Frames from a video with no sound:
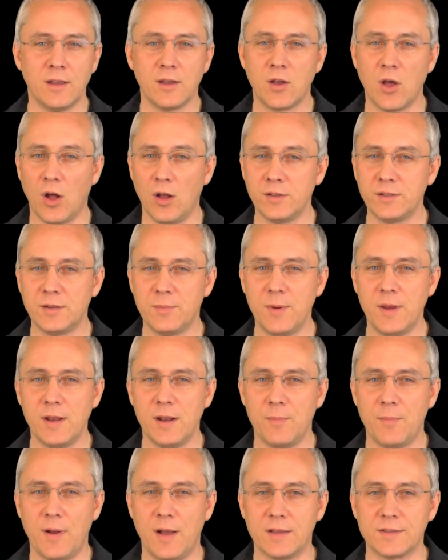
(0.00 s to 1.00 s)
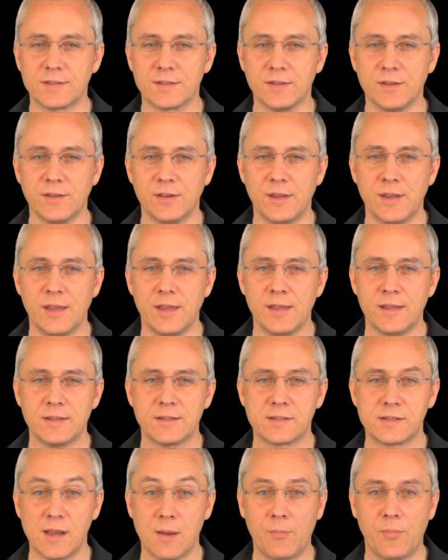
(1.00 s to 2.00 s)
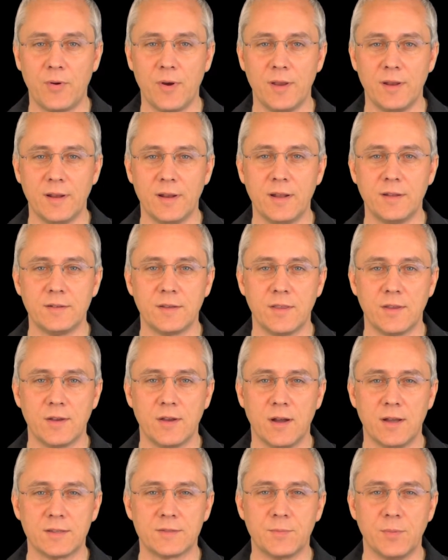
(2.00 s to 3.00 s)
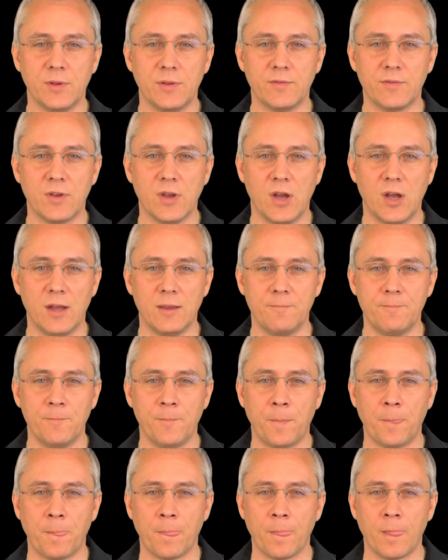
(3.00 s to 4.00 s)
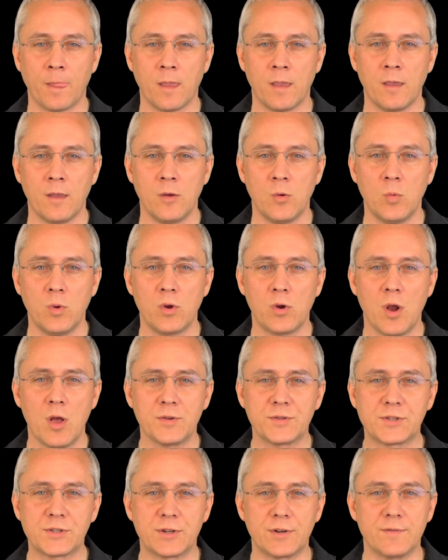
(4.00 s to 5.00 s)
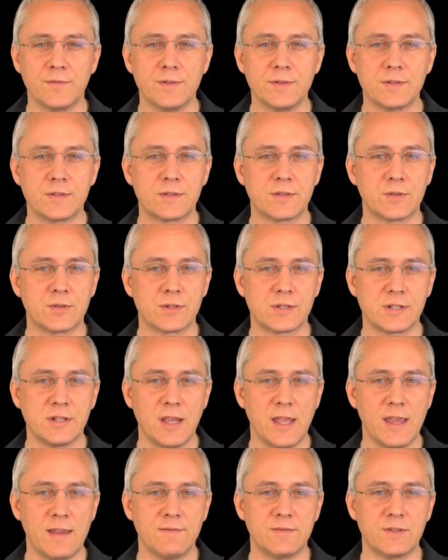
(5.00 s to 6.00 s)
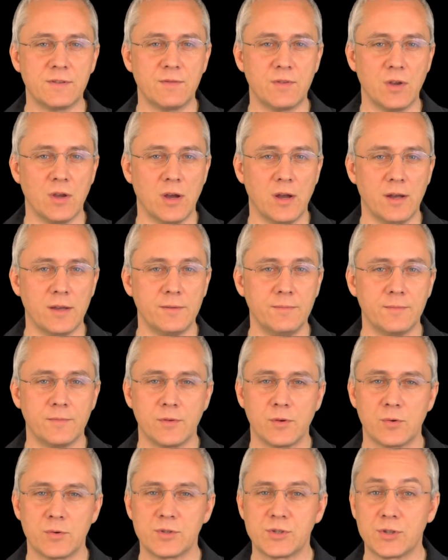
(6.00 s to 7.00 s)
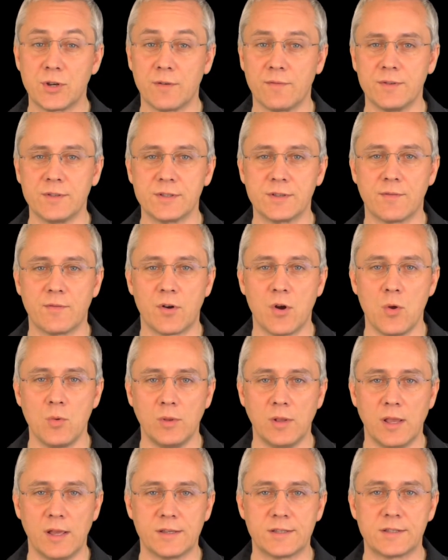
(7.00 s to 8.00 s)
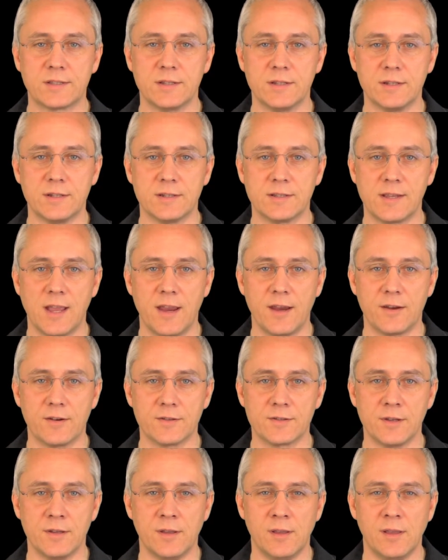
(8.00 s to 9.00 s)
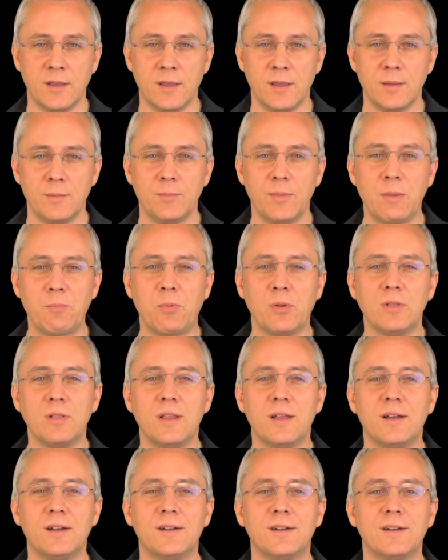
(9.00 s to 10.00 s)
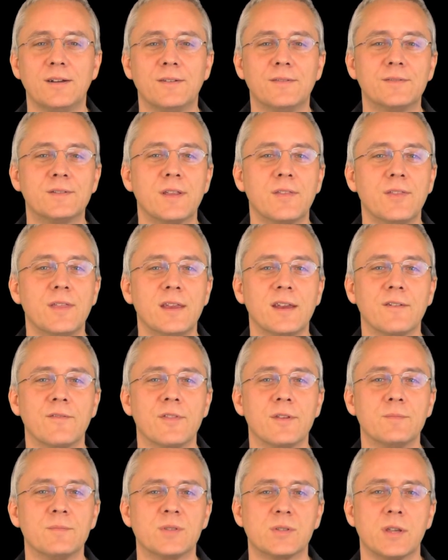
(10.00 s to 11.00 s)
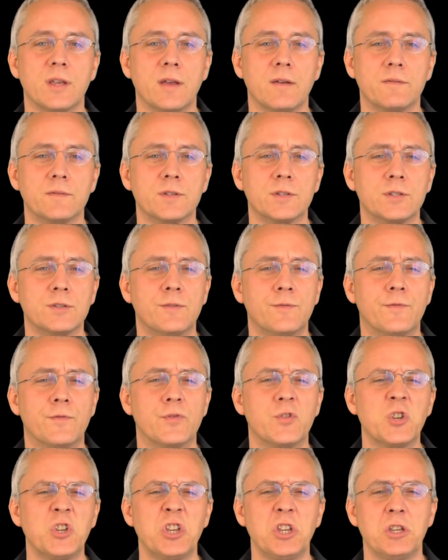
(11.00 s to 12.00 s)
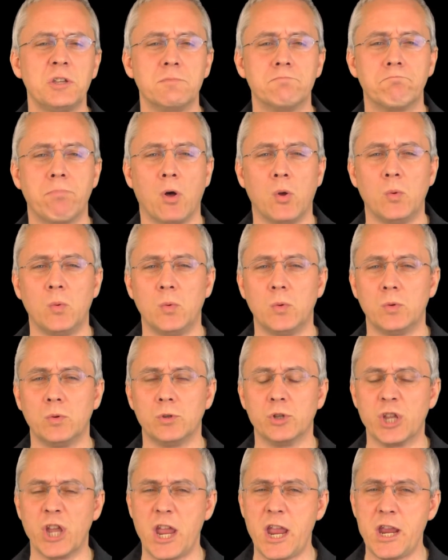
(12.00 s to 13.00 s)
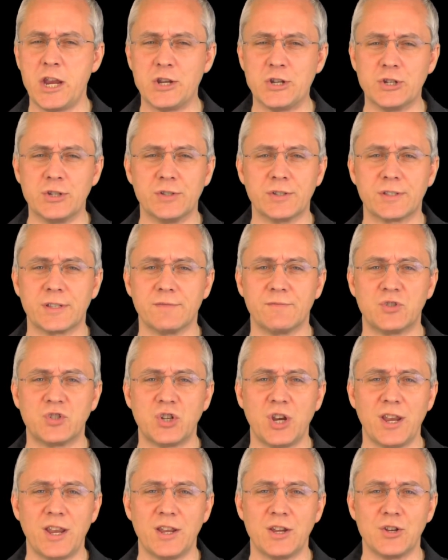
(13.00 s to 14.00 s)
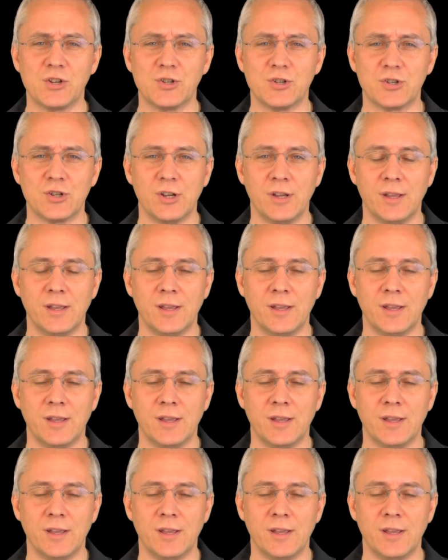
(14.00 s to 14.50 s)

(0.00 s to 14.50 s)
called to be an apostle, separated unto the gospel of God. We are all servants or slaves of God, or servants of our own lusts and desires. People love to think of themselves as free, bold agents of change.